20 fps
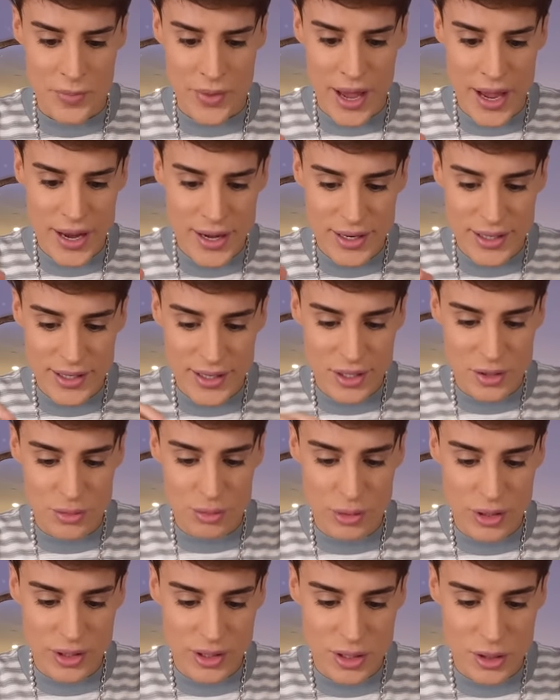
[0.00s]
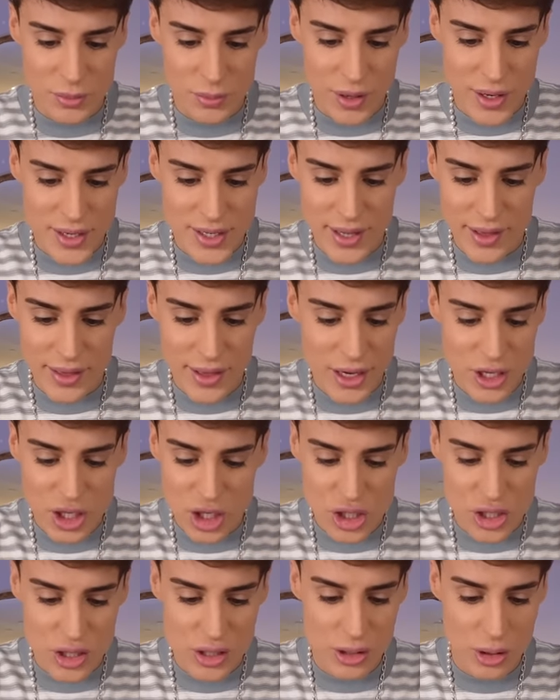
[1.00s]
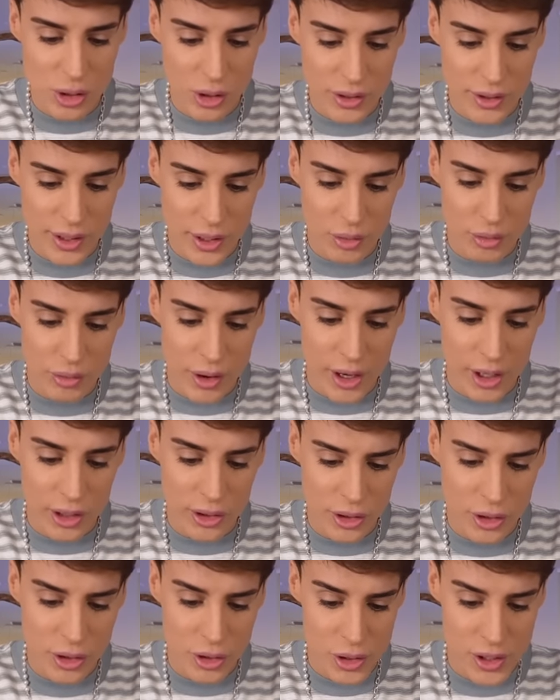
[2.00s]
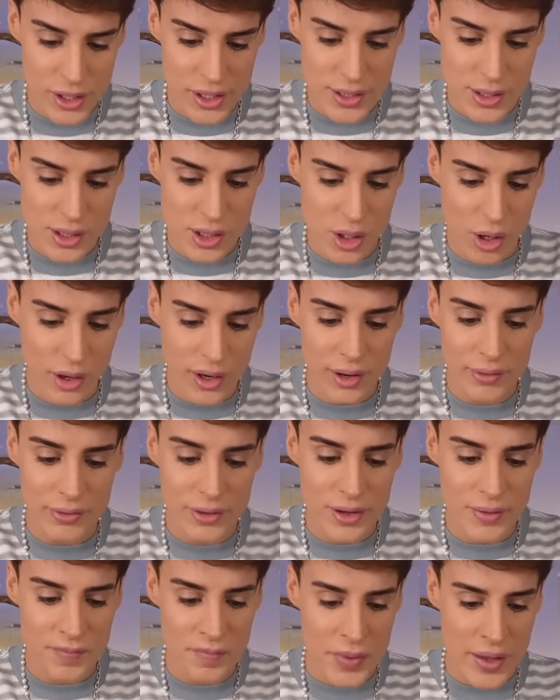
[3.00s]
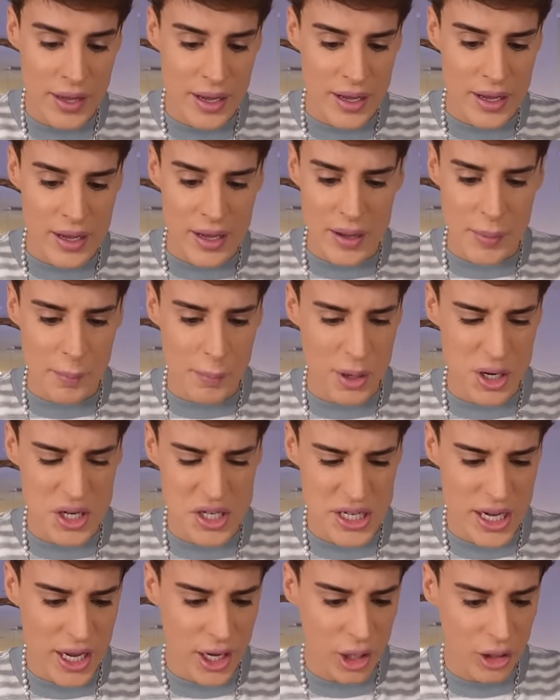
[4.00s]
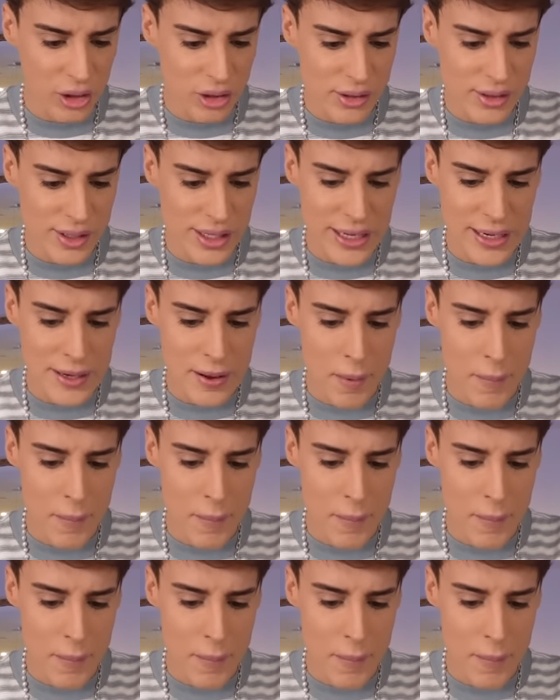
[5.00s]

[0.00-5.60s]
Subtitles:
And this is really surprising. They just look like regular cookies. They're not even particularly